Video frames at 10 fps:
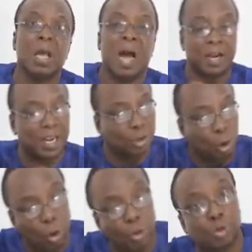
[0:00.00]
and that is
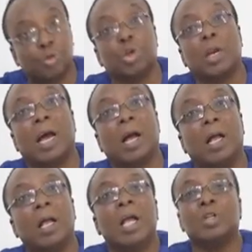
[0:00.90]
unconstitutional.
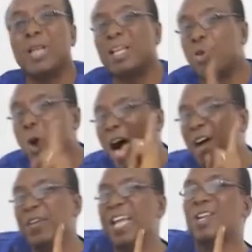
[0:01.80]
So that you have a